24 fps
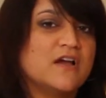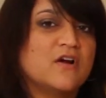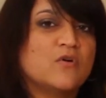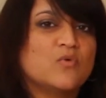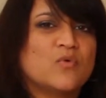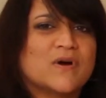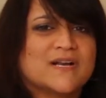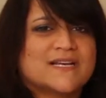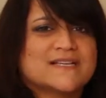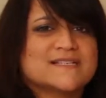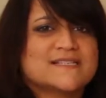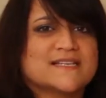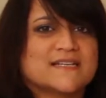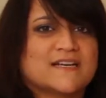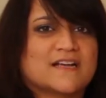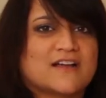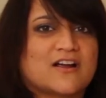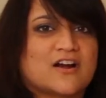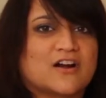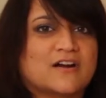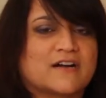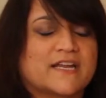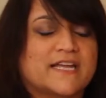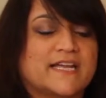What is in a
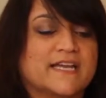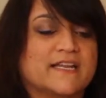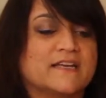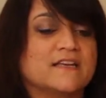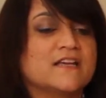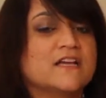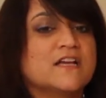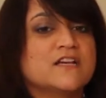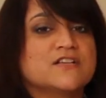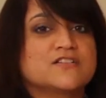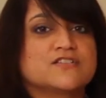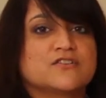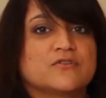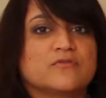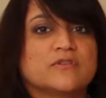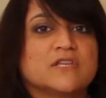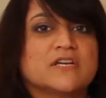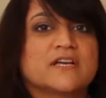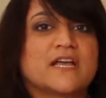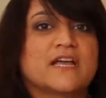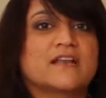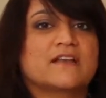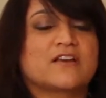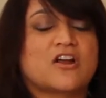car kit? So
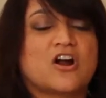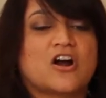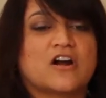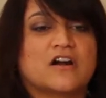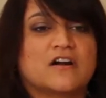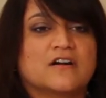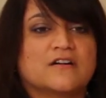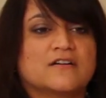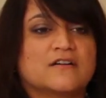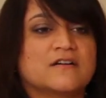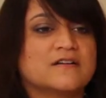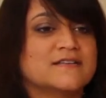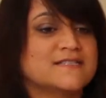look at car